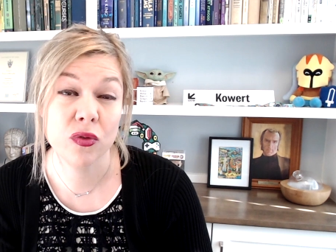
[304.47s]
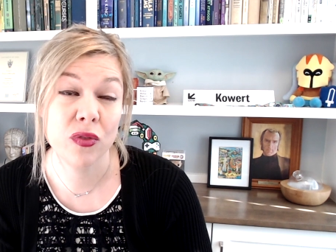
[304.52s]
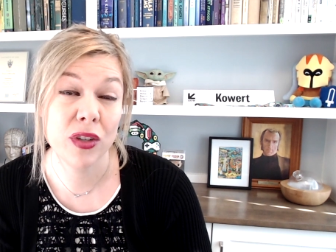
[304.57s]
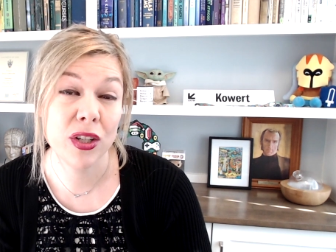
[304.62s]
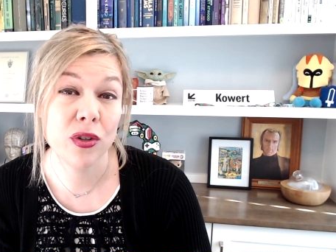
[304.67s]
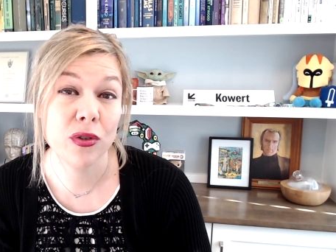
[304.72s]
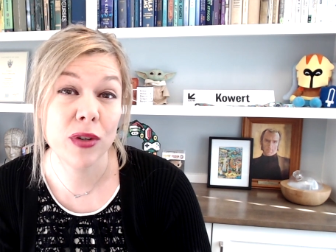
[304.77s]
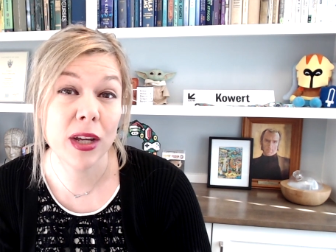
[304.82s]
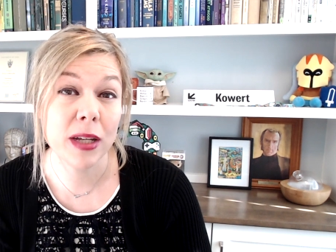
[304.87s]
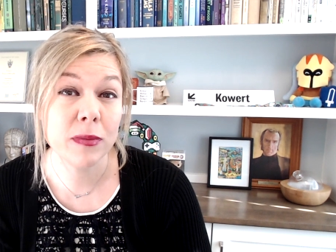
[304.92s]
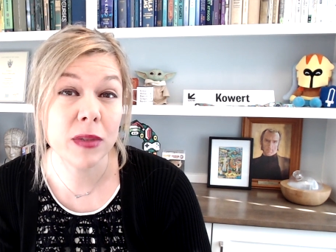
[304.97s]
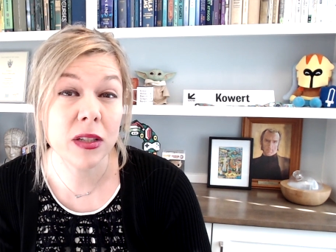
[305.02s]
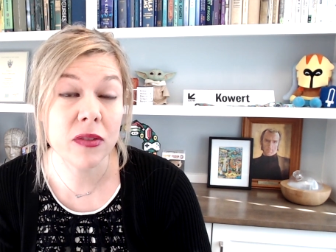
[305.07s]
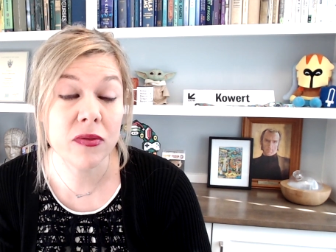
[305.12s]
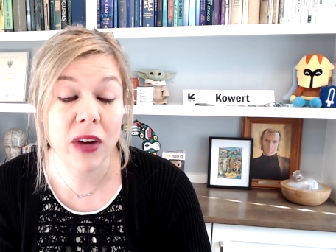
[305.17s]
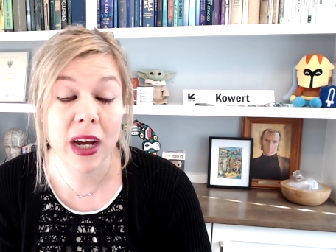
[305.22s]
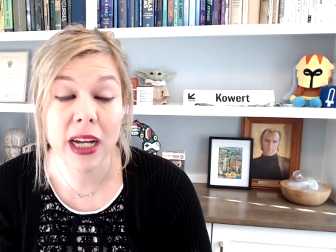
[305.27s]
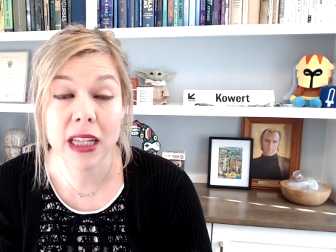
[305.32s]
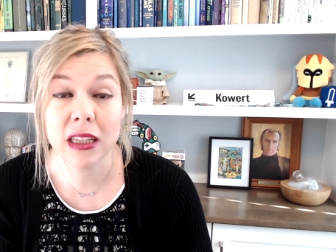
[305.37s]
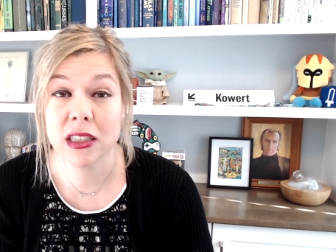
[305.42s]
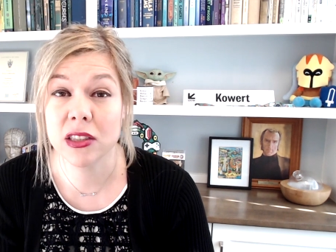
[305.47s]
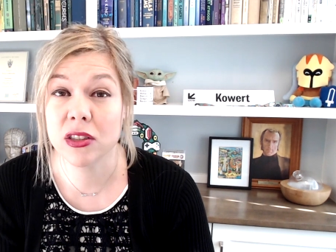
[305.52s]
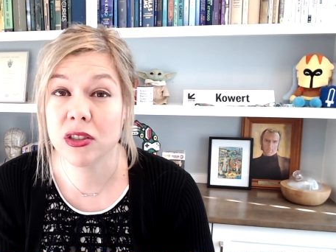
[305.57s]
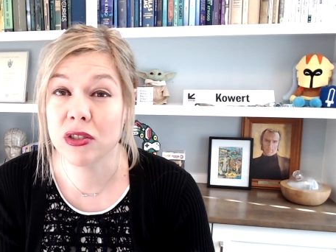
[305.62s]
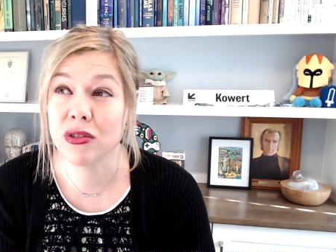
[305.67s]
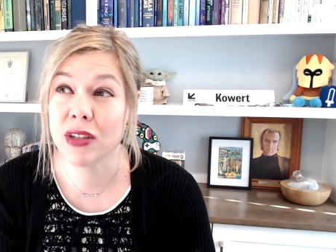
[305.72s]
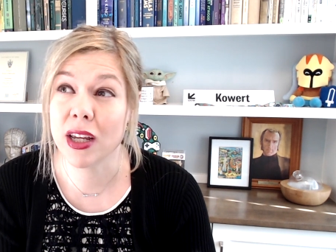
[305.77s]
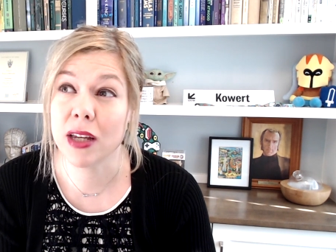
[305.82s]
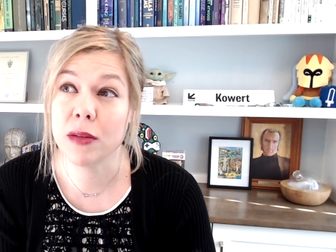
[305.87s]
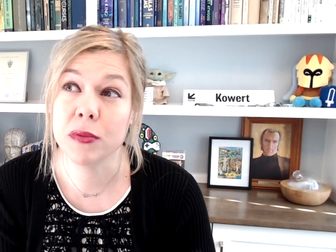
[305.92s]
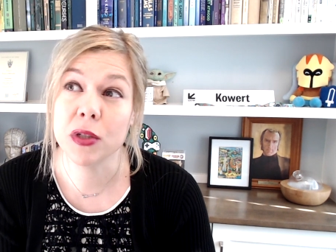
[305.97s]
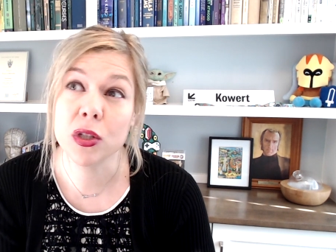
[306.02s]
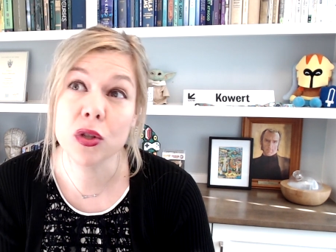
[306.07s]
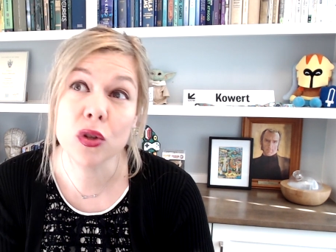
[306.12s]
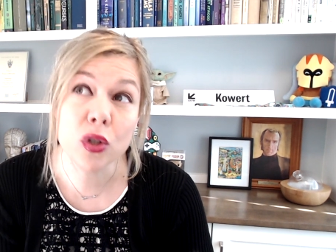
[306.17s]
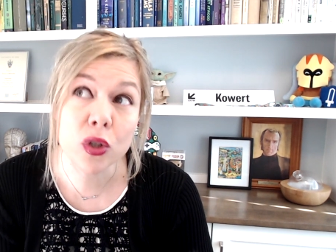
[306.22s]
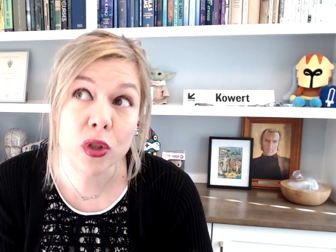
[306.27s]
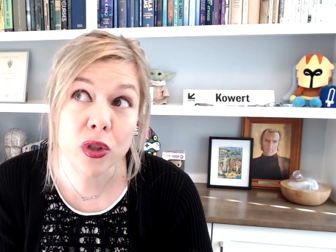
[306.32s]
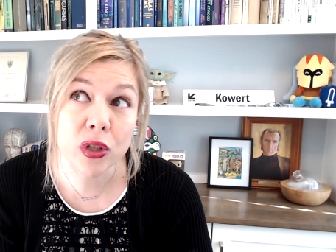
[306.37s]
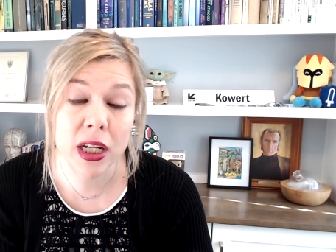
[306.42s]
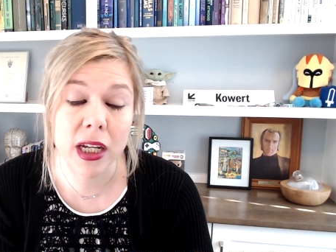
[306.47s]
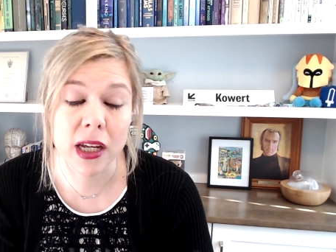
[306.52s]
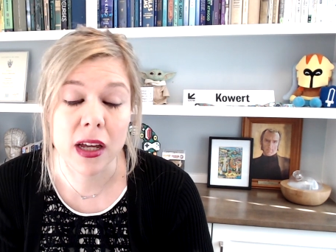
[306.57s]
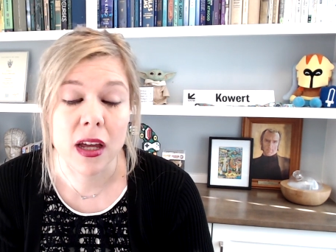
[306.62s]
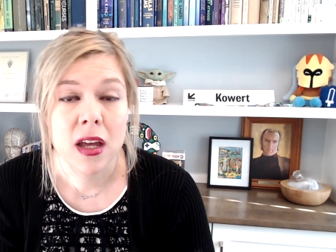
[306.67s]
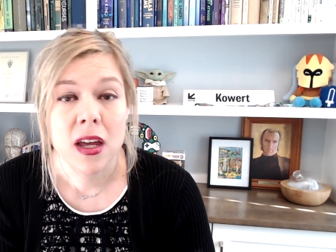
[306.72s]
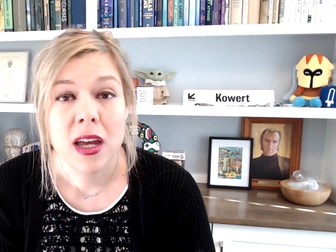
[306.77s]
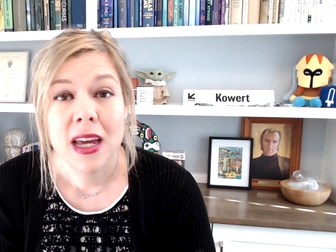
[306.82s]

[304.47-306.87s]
video games and violence, there's games and learning,